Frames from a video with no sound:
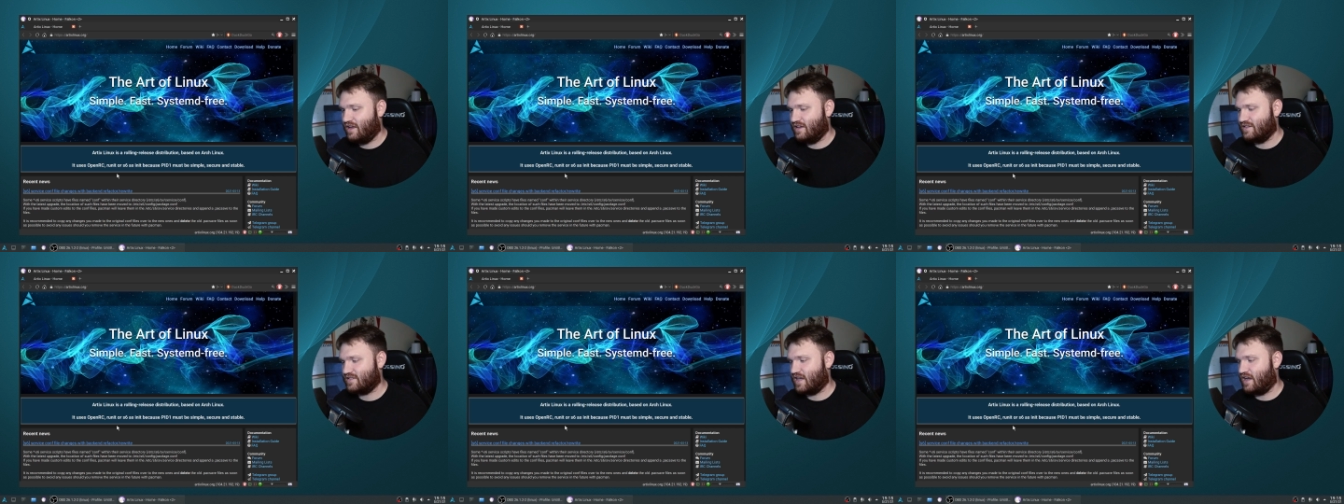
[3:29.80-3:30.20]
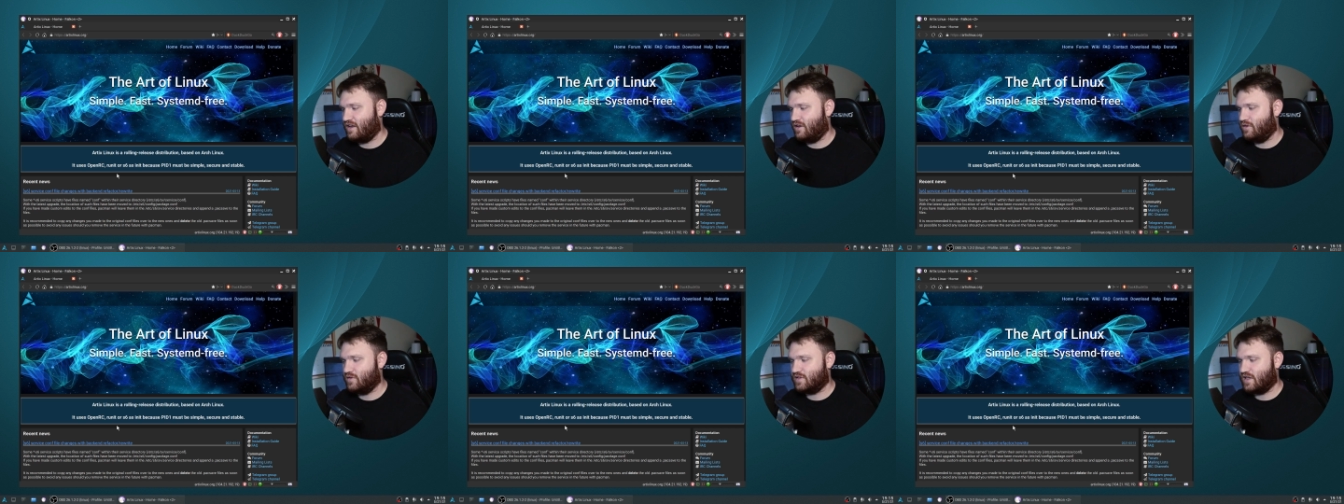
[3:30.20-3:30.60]
is I
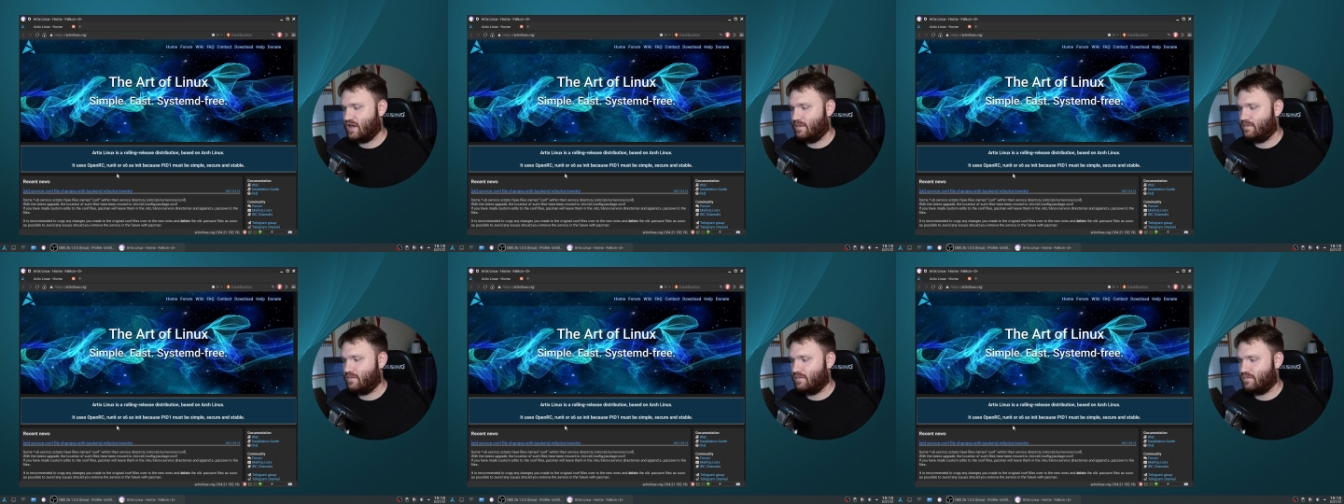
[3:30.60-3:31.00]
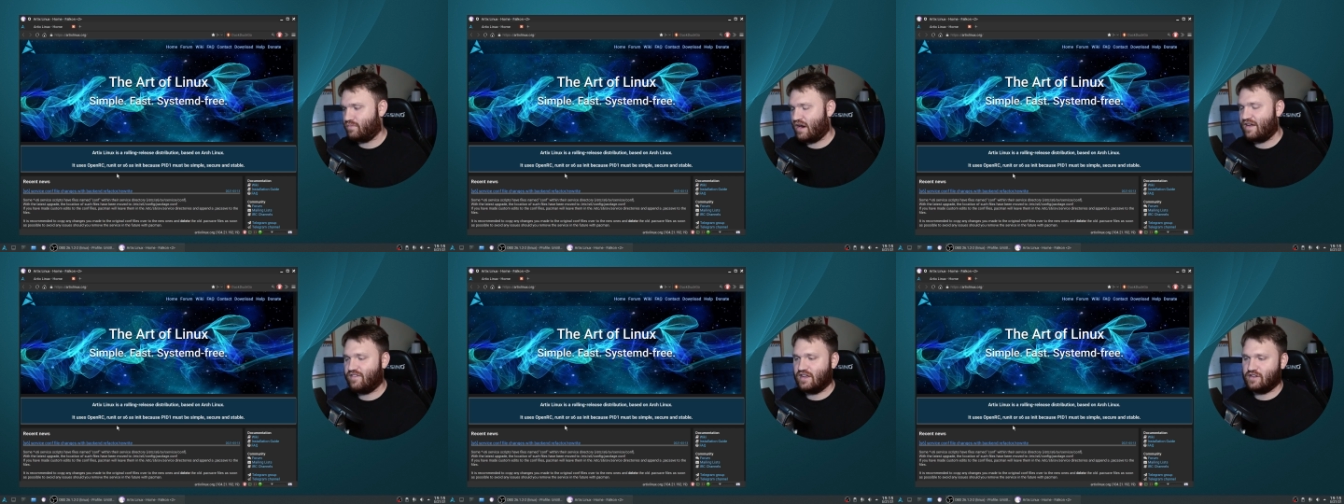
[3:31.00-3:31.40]
use a
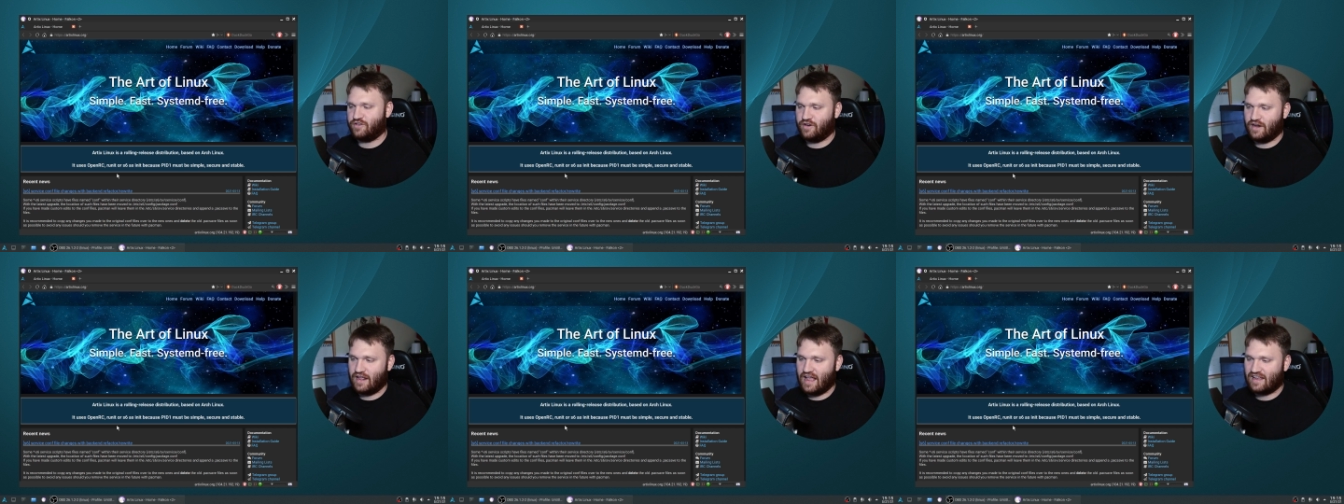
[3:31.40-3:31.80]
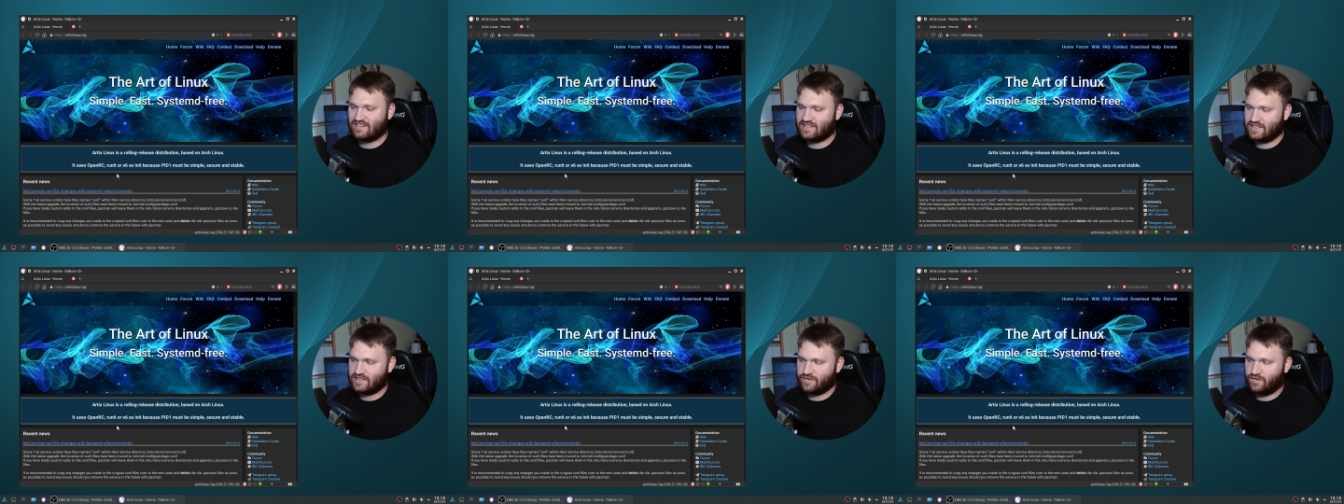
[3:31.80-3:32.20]
private internet
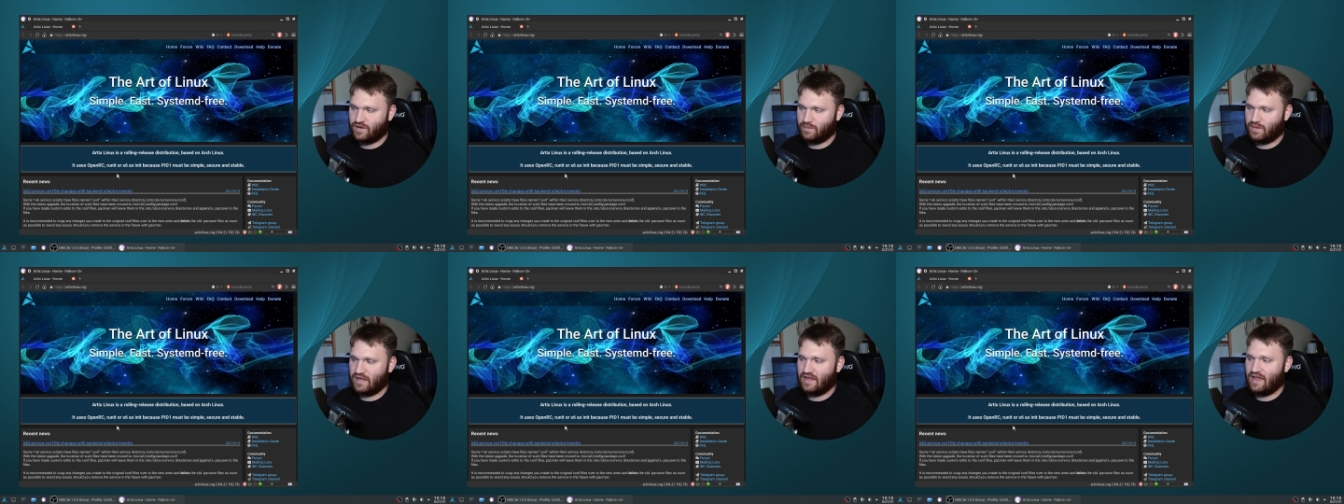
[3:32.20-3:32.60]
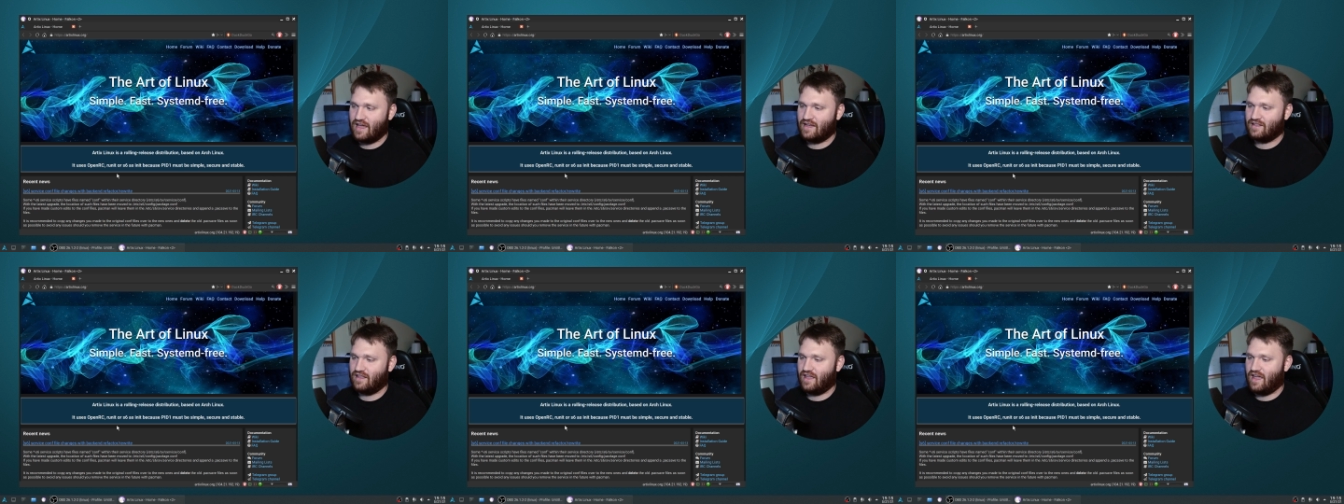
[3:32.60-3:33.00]
access V P
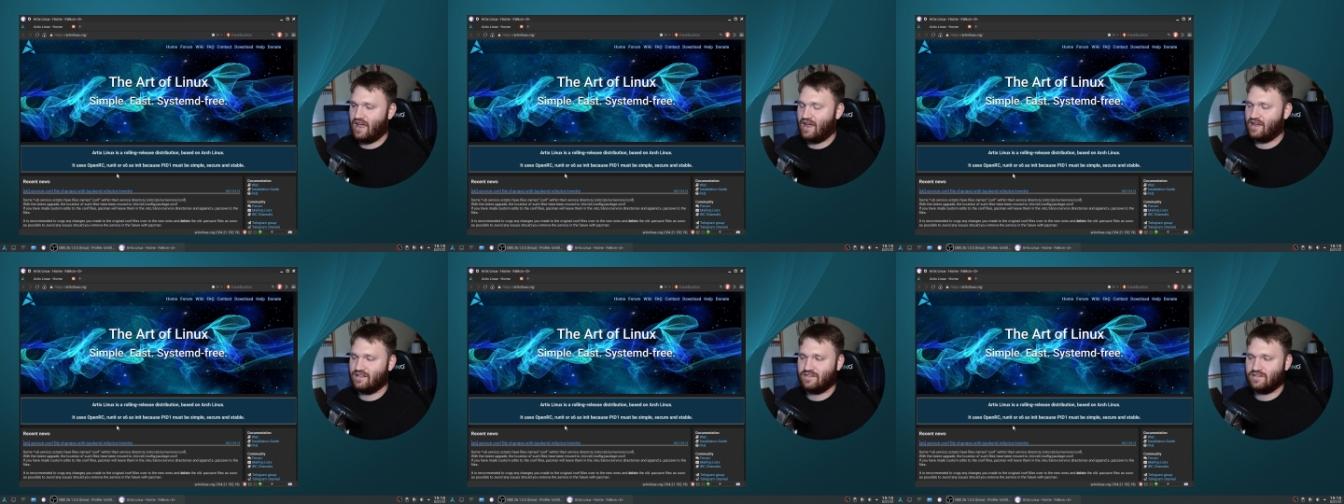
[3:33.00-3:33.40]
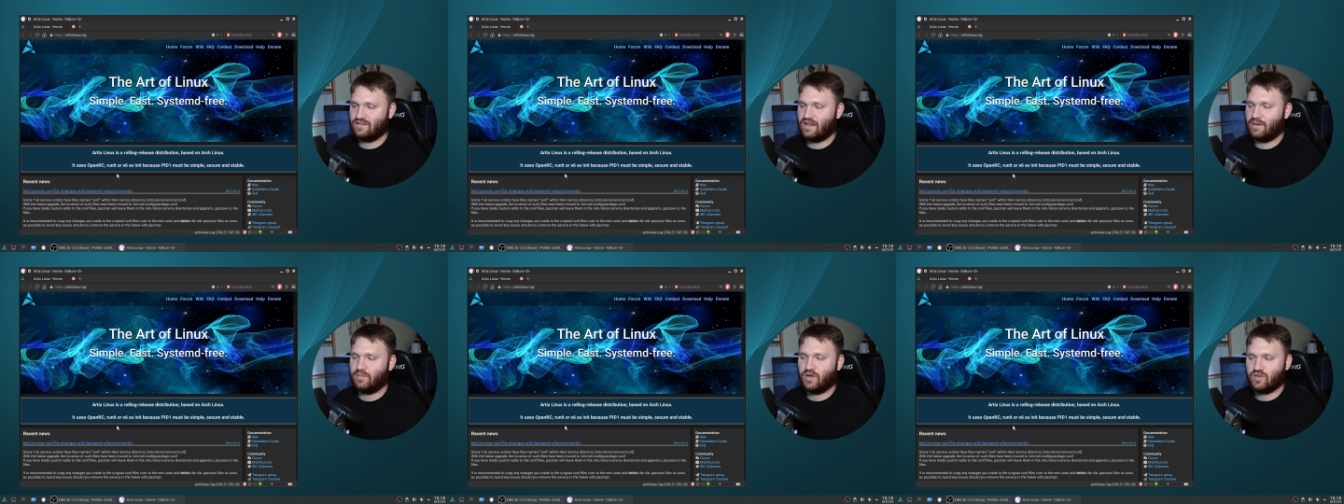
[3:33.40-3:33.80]
N, and
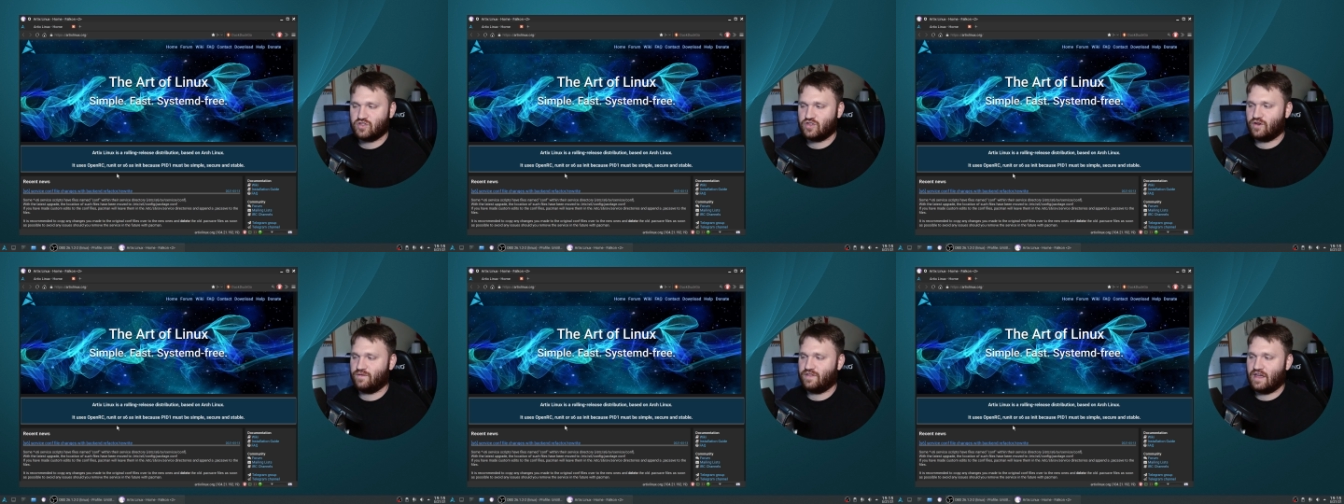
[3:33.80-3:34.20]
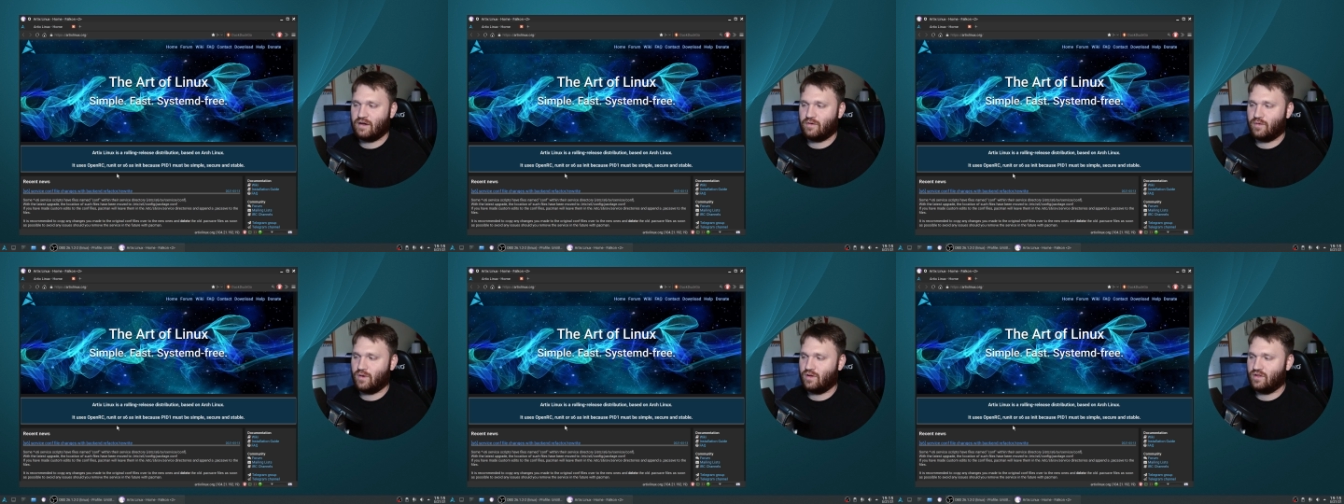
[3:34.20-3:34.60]
I'm not sure if that
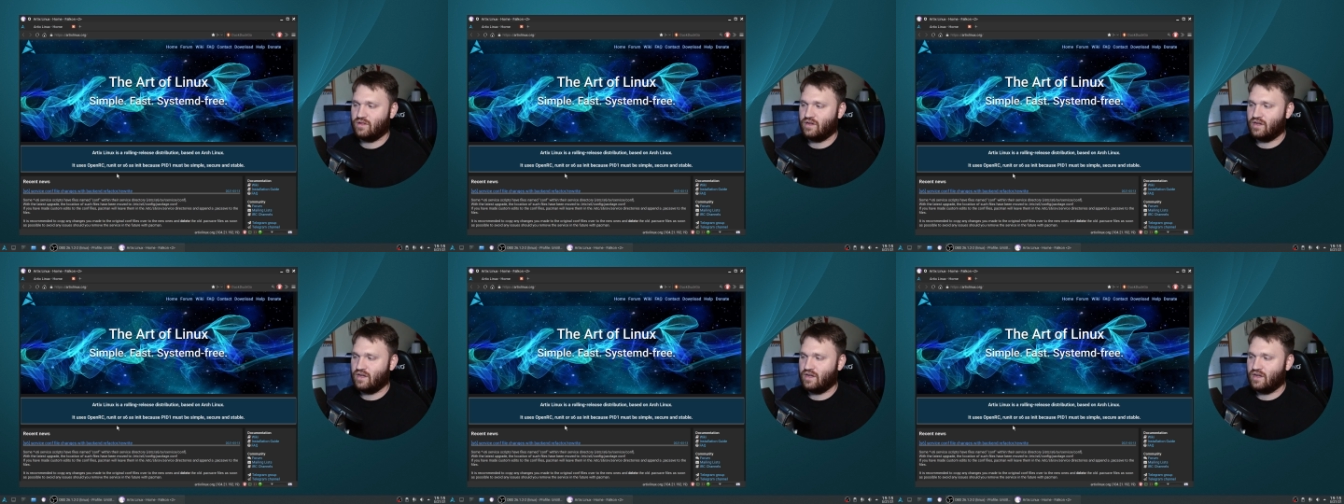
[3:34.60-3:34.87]
will